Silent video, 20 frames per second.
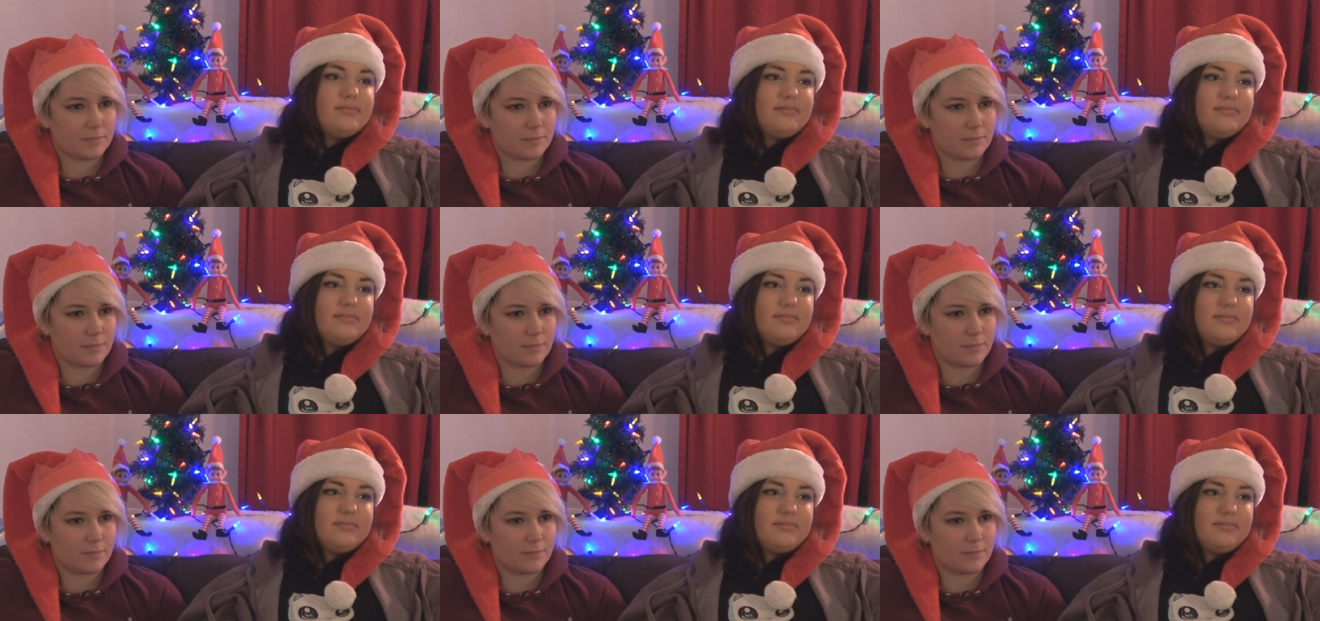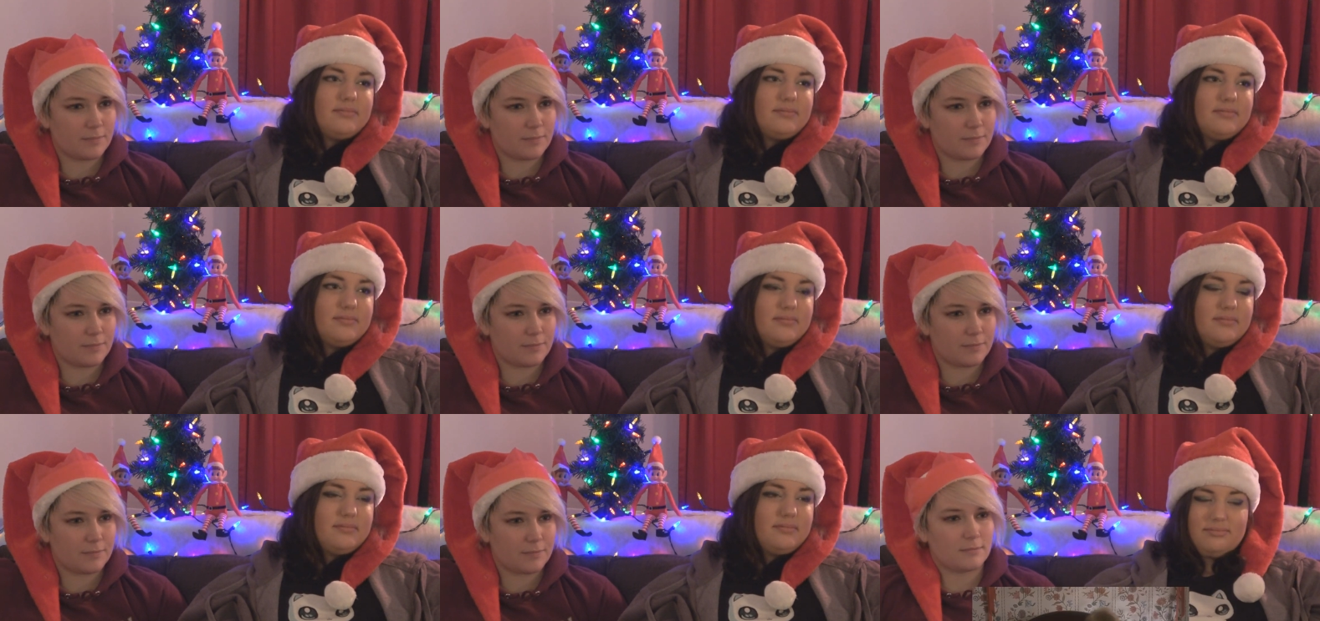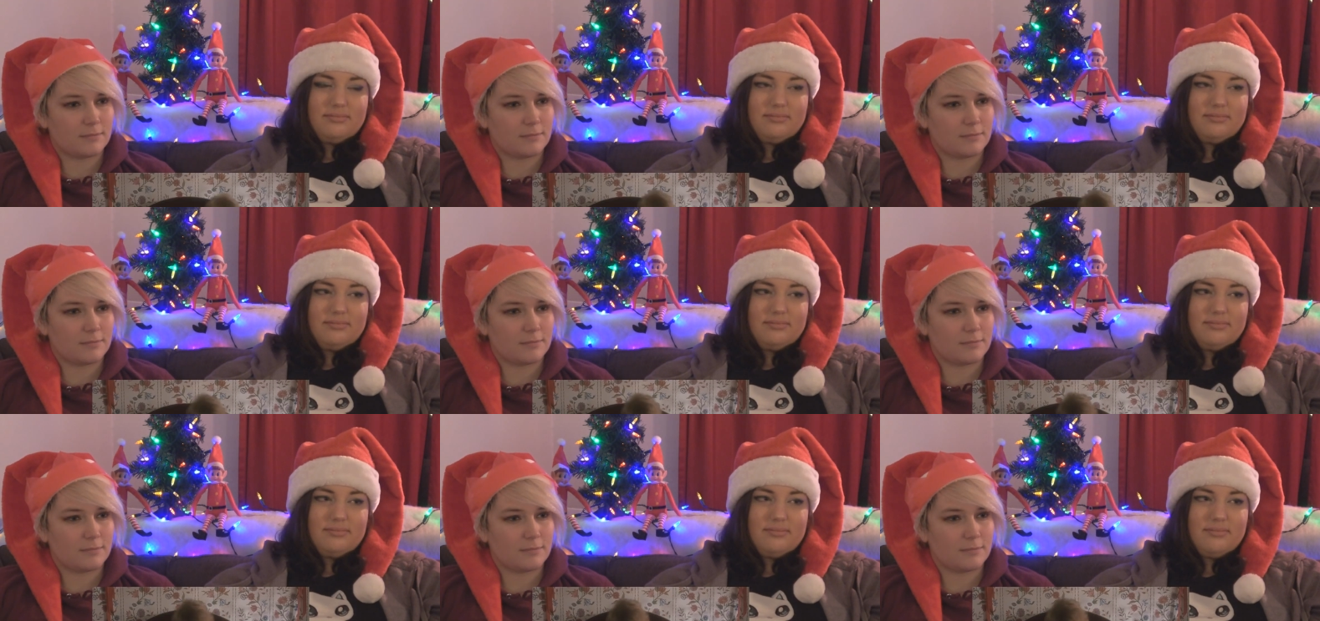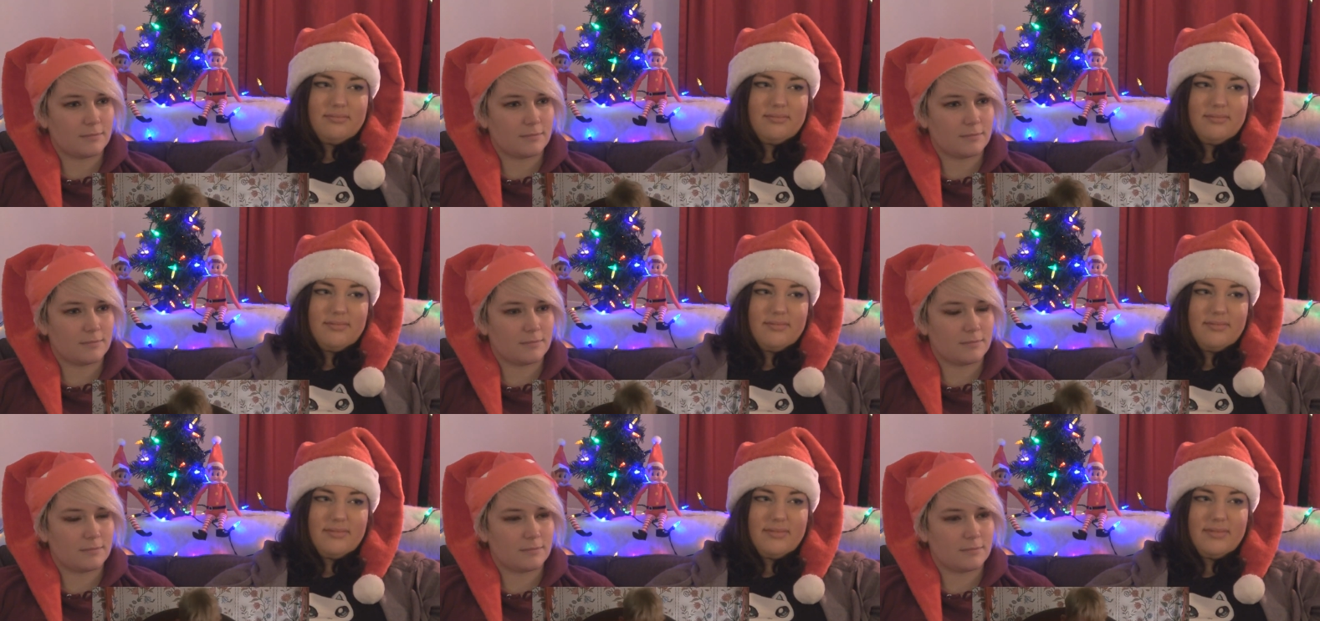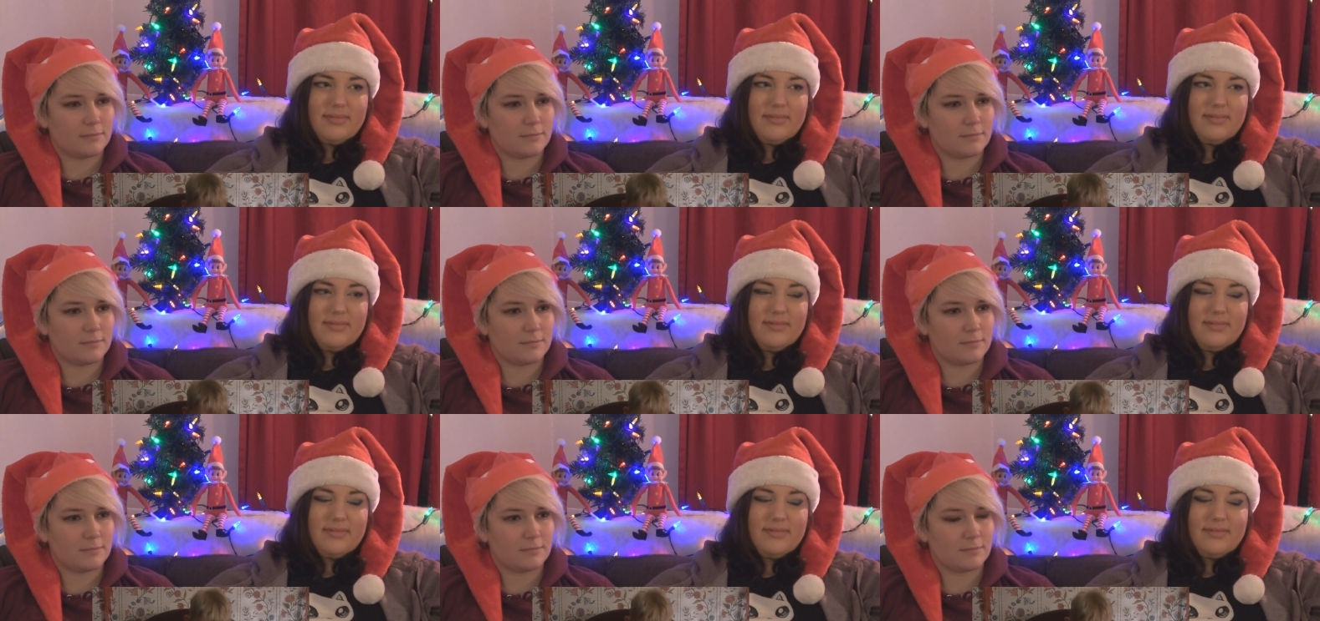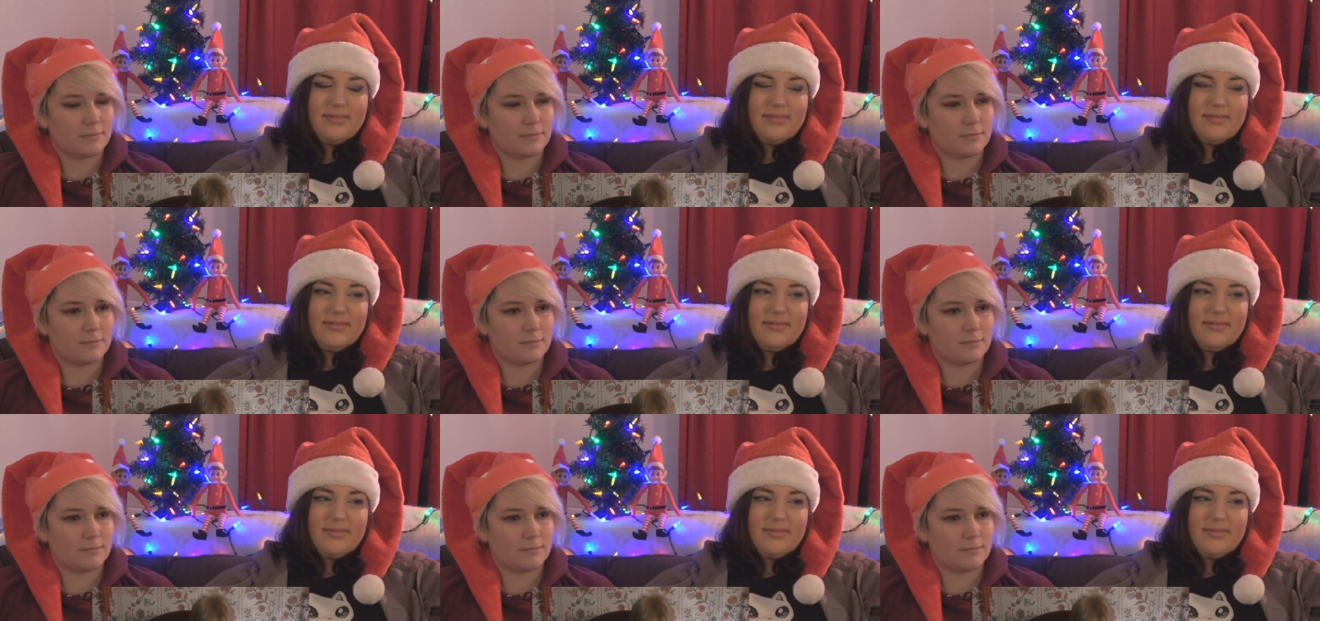(silence)